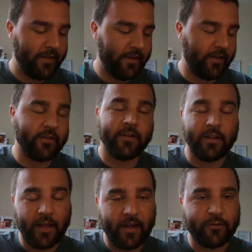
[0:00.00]
It's a
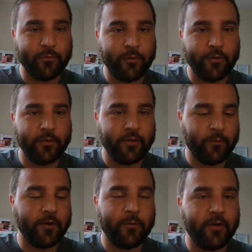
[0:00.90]
lot smoother than
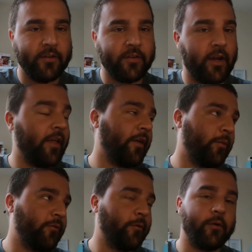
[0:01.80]
what it was. Like, I thought
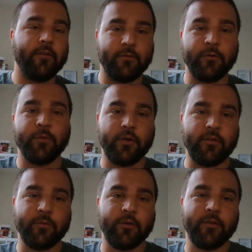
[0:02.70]
before it flew pretty
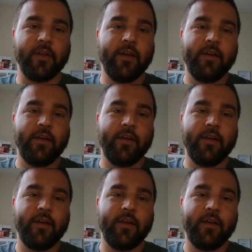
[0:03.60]
smooth.